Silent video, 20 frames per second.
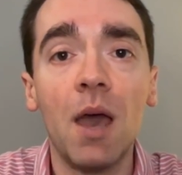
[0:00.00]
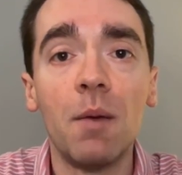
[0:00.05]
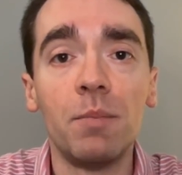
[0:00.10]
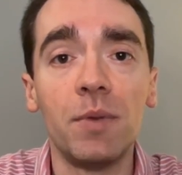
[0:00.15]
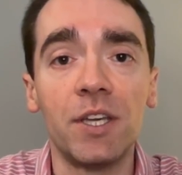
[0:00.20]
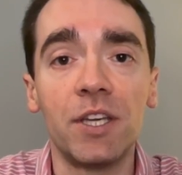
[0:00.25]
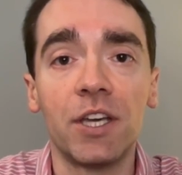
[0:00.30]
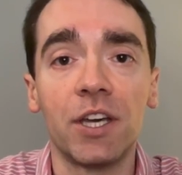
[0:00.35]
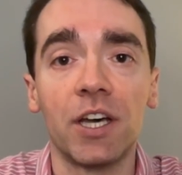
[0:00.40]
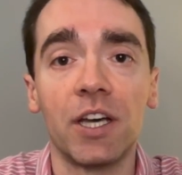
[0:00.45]

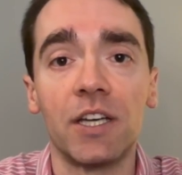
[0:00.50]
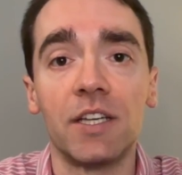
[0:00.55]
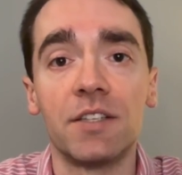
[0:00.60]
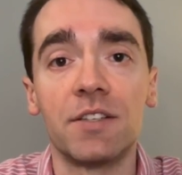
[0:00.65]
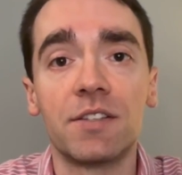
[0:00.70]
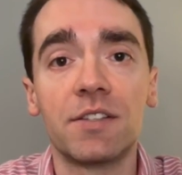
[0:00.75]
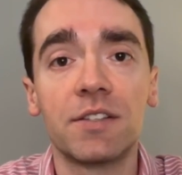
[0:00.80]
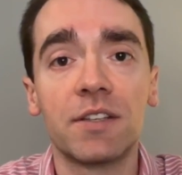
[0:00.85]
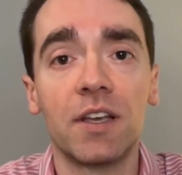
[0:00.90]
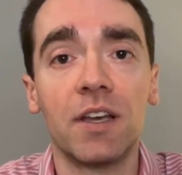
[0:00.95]

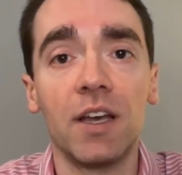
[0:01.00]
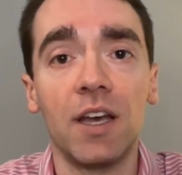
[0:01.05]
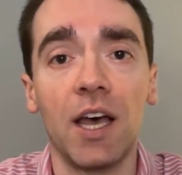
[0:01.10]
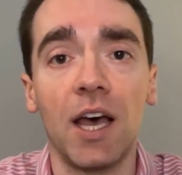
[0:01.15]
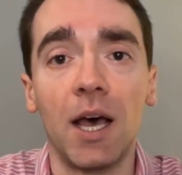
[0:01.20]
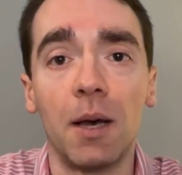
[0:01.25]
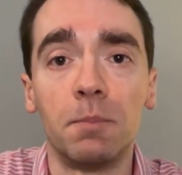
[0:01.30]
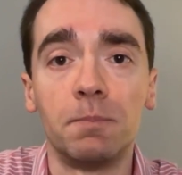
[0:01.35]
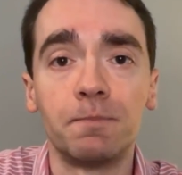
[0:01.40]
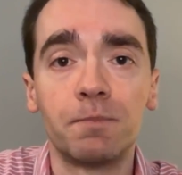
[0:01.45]
because
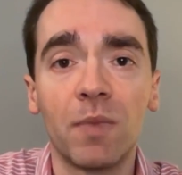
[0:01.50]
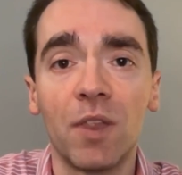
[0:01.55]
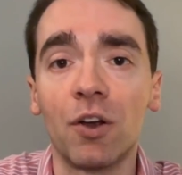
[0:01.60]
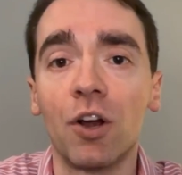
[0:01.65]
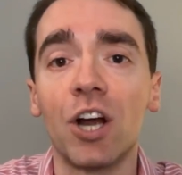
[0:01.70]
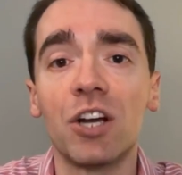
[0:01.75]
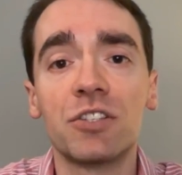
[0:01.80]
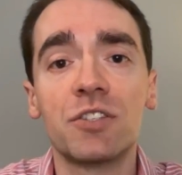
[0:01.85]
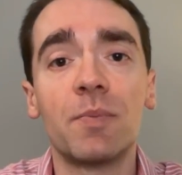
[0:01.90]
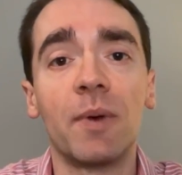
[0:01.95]
there
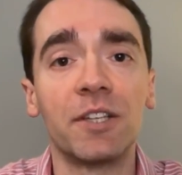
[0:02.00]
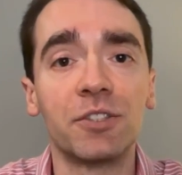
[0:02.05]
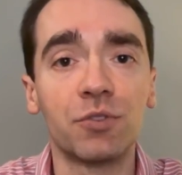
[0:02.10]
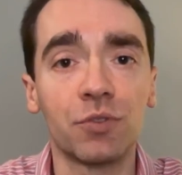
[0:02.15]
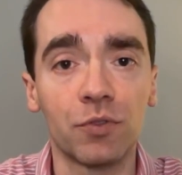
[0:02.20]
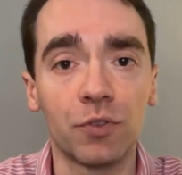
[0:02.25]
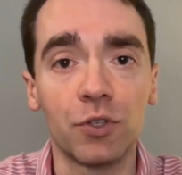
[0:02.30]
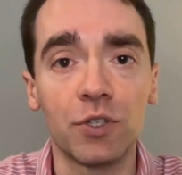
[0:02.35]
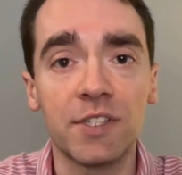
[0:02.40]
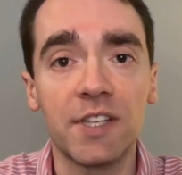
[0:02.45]
are special
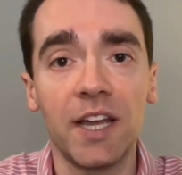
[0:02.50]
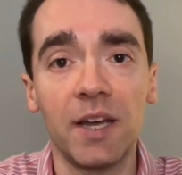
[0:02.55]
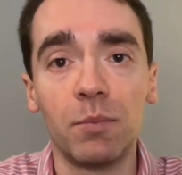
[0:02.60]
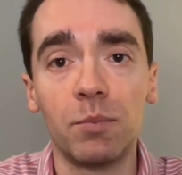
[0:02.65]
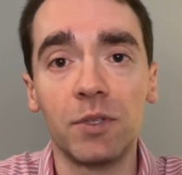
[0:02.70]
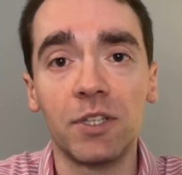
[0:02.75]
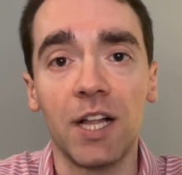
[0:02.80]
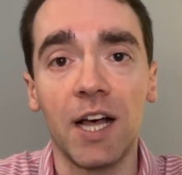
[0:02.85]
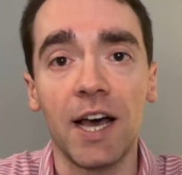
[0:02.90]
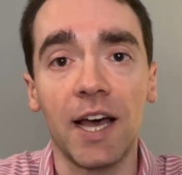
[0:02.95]
rules that
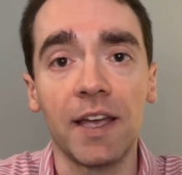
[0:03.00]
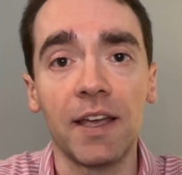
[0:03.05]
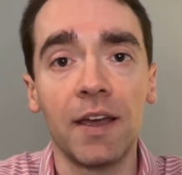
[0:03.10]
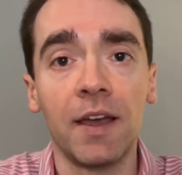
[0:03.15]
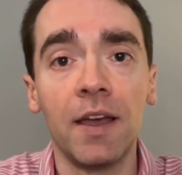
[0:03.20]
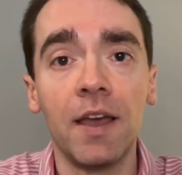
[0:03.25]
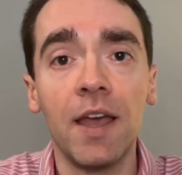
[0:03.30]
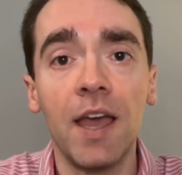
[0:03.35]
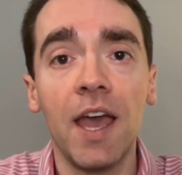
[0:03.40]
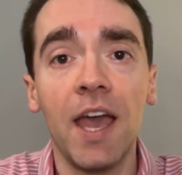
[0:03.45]
apply,
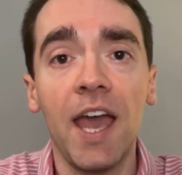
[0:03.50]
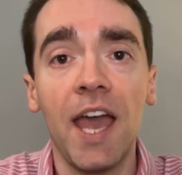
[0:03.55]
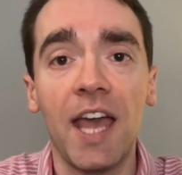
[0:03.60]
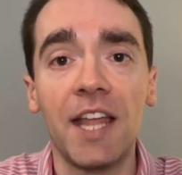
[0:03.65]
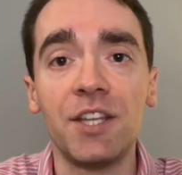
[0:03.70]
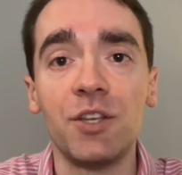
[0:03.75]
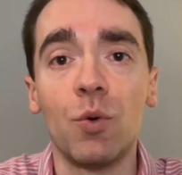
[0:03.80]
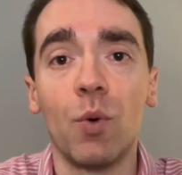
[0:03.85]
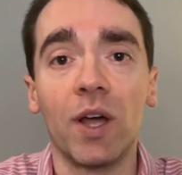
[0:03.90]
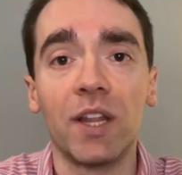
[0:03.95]

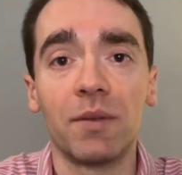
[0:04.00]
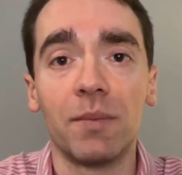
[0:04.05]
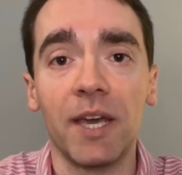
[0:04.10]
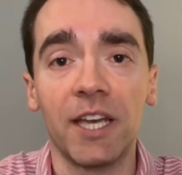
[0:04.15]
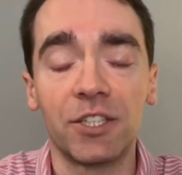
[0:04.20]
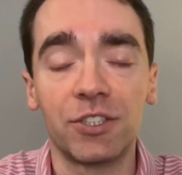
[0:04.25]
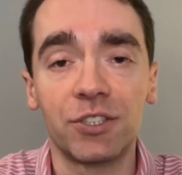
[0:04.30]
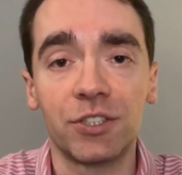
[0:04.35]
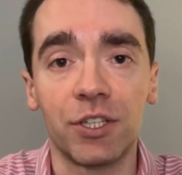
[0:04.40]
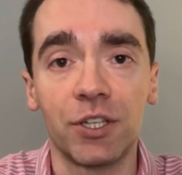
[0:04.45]
and you want to
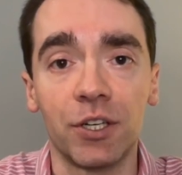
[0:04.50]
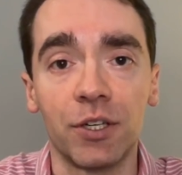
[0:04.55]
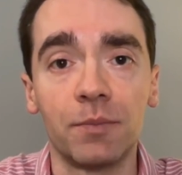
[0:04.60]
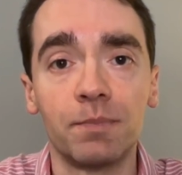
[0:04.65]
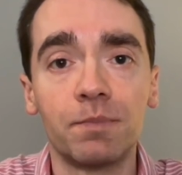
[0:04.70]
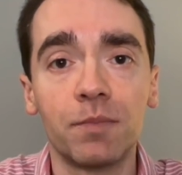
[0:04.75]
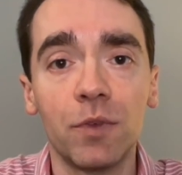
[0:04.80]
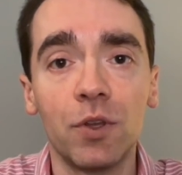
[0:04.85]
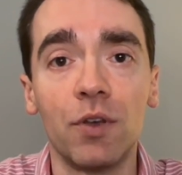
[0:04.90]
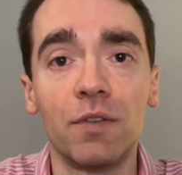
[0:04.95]
make sure
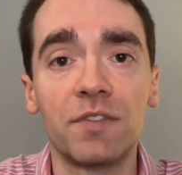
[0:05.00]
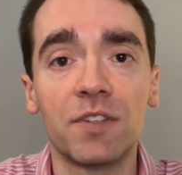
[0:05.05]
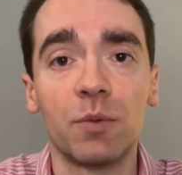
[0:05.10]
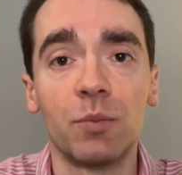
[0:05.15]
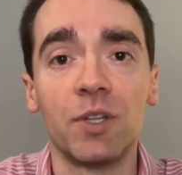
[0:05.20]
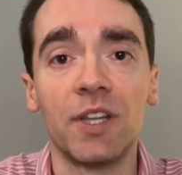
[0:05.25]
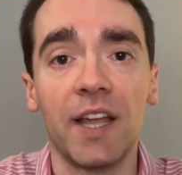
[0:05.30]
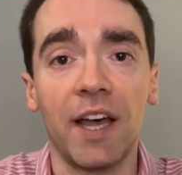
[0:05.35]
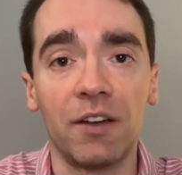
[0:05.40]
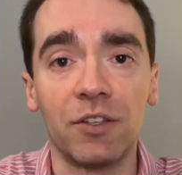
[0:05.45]
you have
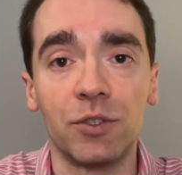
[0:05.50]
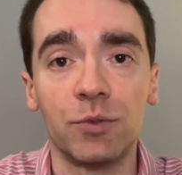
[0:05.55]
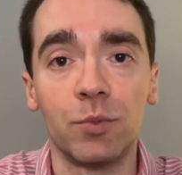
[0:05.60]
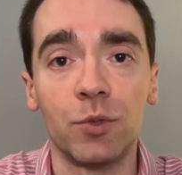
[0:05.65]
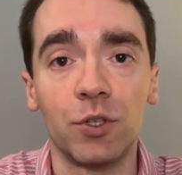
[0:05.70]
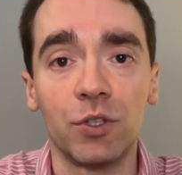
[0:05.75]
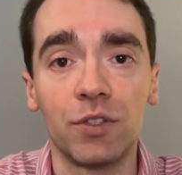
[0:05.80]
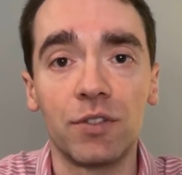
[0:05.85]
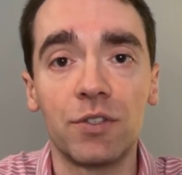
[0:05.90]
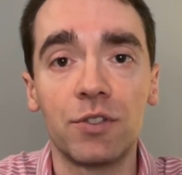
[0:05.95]
someone
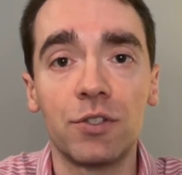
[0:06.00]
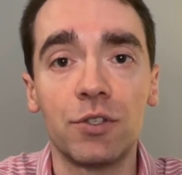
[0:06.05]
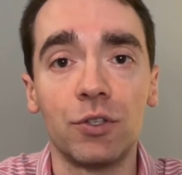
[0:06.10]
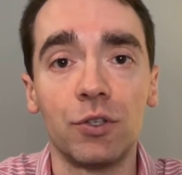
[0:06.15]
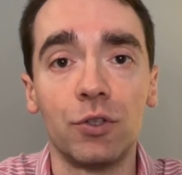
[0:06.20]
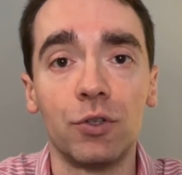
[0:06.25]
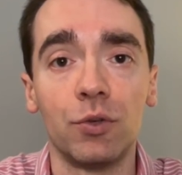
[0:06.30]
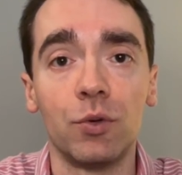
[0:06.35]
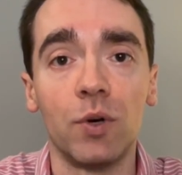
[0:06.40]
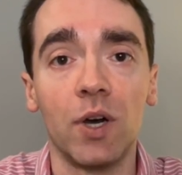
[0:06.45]
knowledgeable
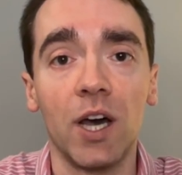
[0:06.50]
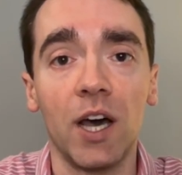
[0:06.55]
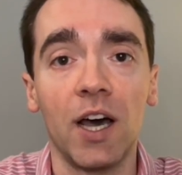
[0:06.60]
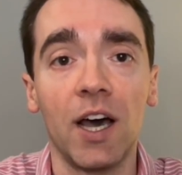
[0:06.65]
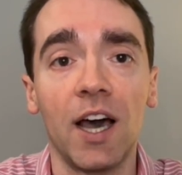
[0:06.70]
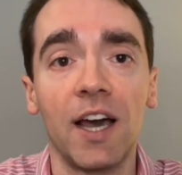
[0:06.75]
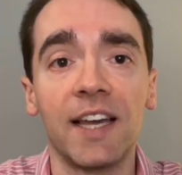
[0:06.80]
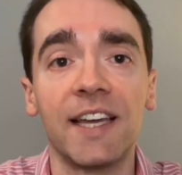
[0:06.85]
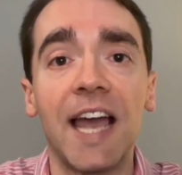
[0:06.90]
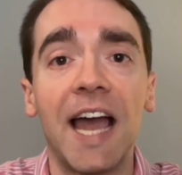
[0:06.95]
to
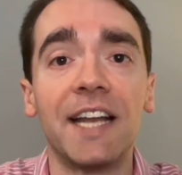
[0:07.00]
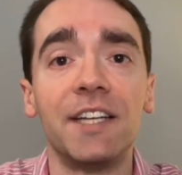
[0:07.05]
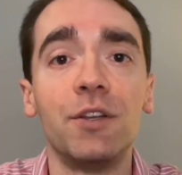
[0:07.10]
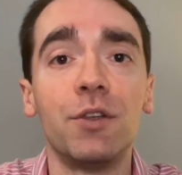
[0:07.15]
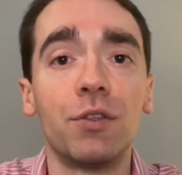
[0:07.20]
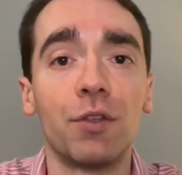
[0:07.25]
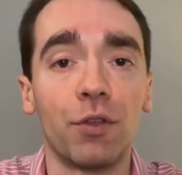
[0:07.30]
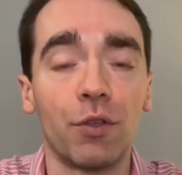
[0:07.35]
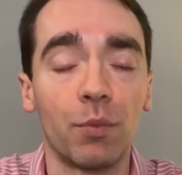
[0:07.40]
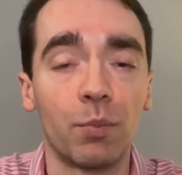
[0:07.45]
guide you
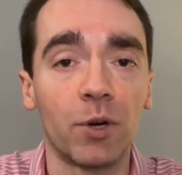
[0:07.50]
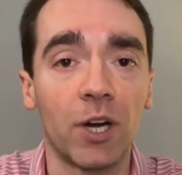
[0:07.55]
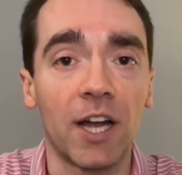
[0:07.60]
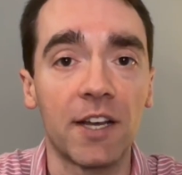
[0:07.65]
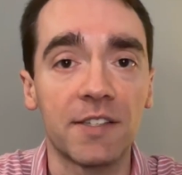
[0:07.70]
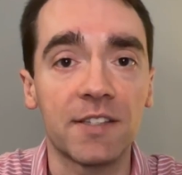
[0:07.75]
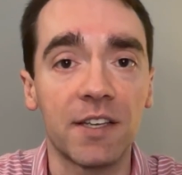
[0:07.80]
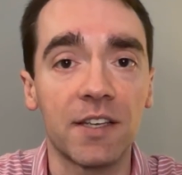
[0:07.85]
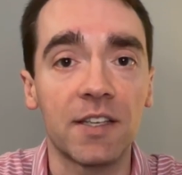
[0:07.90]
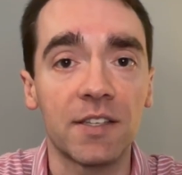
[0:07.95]
through the
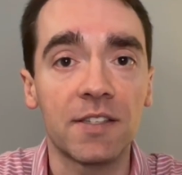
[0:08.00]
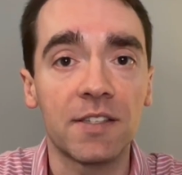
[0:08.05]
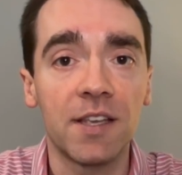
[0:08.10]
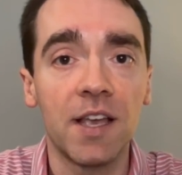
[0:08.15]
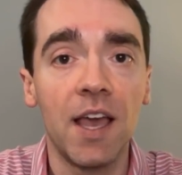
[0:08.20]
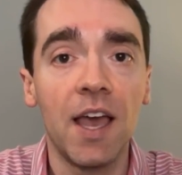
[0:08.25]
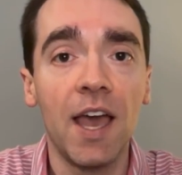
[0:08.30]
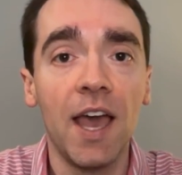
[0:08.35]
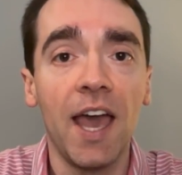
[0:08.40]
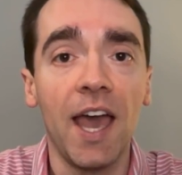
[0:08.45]
process
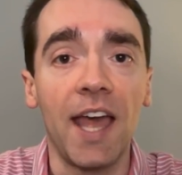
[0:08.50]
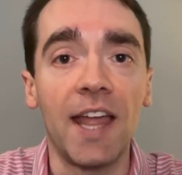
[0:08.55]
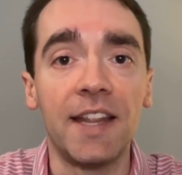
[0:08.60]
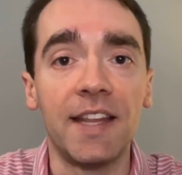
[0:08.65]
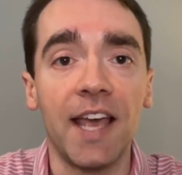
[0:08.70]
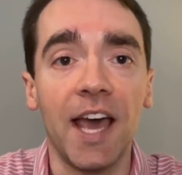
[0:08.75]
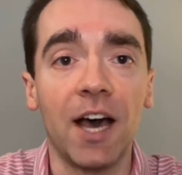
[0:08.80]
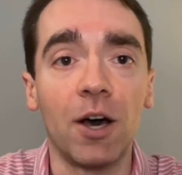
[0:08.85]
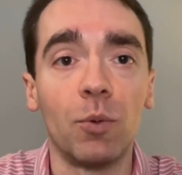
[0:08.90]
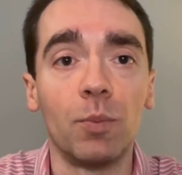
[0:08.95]
and
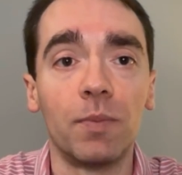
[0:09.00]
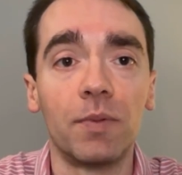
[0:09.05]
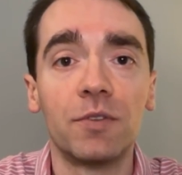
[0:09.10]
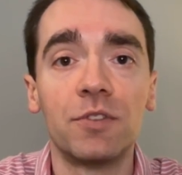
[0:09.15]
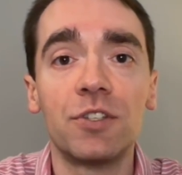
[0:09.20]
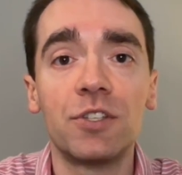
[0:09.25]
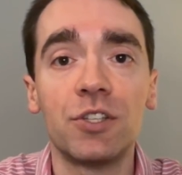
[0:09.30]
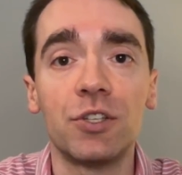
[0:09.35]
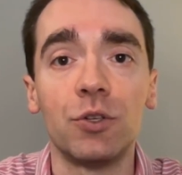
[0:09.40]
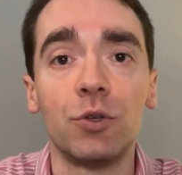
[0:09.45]
help
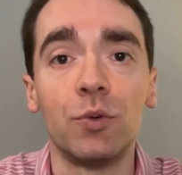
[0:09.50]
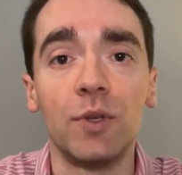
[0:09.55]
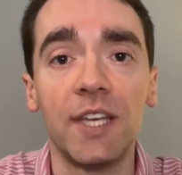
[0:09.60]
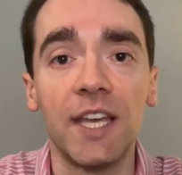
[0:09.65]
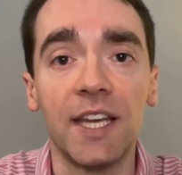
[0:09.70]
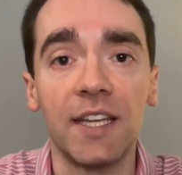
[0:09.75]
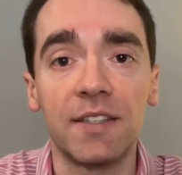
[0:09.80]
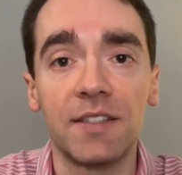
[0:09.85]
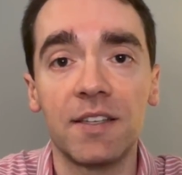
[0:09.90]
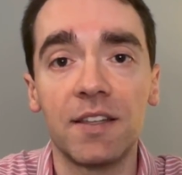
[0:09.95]
to
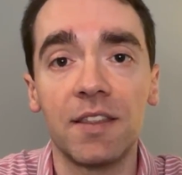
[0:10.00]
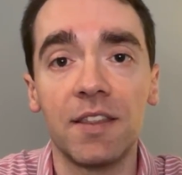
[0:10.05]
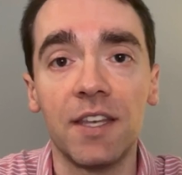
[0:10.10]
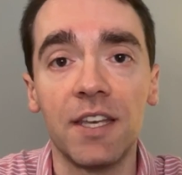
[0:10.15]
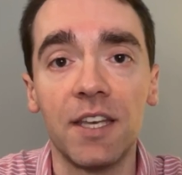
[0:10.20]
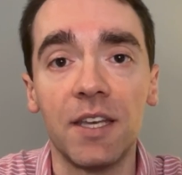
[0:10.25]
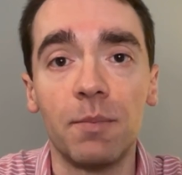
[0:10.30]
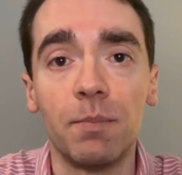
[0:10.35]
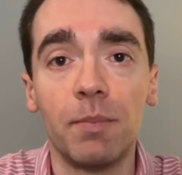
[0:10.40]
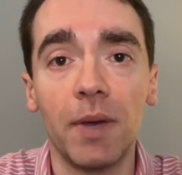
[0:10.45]
get
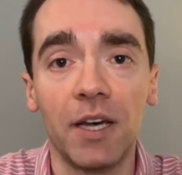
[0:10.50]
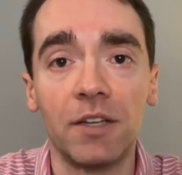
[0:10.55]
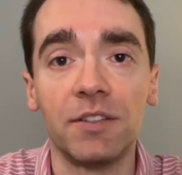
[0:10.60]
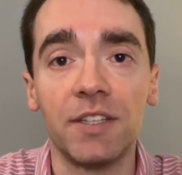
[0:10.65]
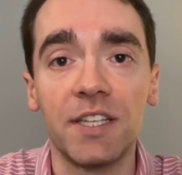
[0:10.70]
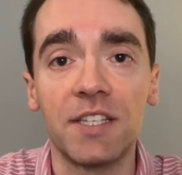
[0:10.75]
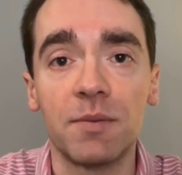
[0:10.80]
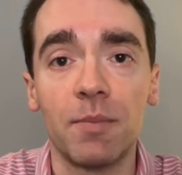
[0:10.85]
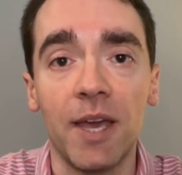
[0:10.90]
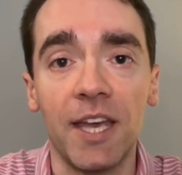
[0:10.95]
the
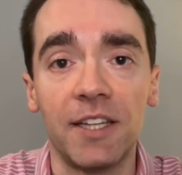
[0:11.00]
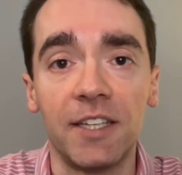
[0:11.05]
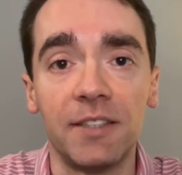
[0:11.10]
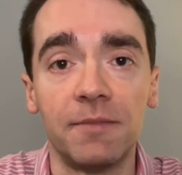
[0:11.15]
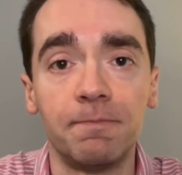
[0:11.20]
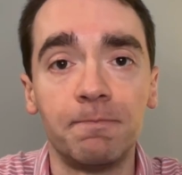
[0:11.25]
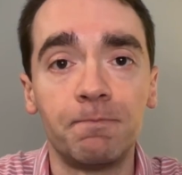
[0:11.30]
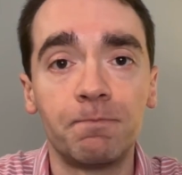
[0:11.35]
penalties abated.